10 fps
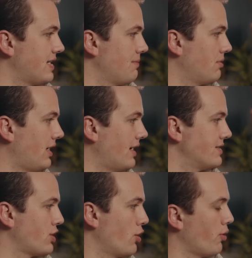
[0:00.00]
stabilize,
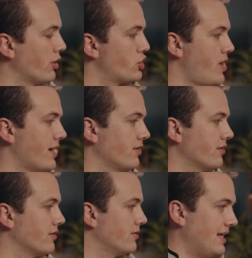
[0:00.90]
go to our
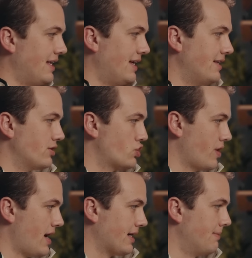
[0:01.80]
tracker and hit
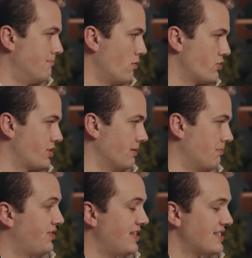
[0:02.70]
track motion.
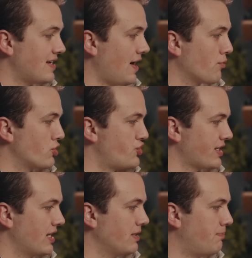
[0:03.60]
But this time we're
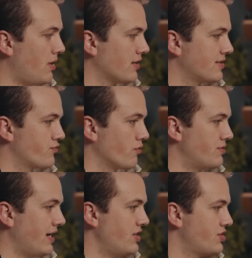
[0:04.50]
checking the boxes
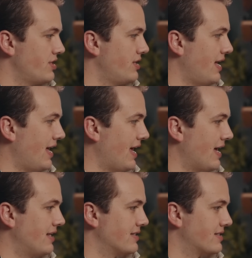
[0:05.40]
rotation
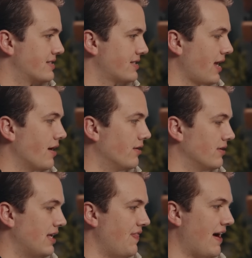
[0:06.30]
and
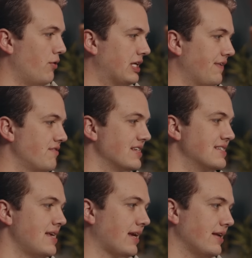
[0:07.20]
scale, and that will give us a
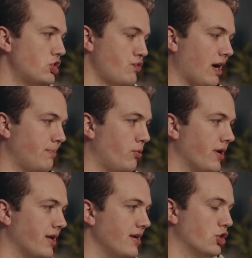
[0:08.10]
second track
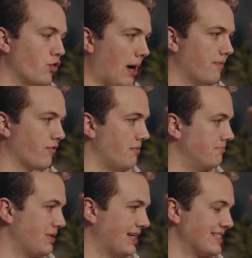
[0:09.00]
point to grab from,
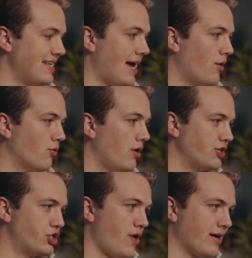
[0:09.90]
because now we're not
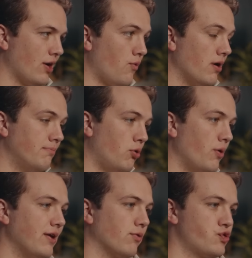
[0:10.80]
just tracking one
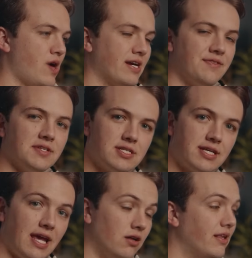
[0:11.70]
point, we're tracking the
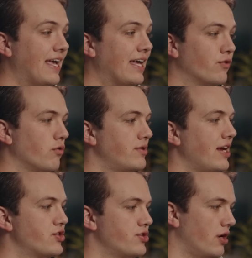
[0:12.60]
scale and
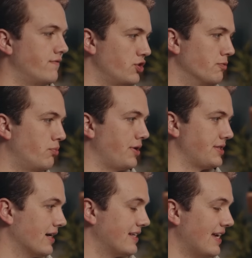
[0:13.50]
rotation of two points.
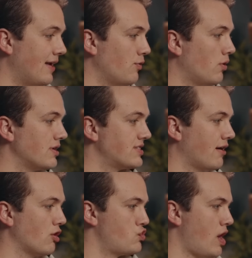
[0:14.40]
Again, we want to set
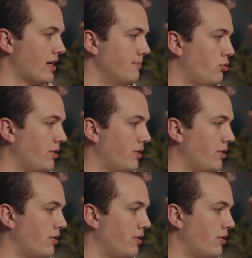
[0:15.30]
our tracking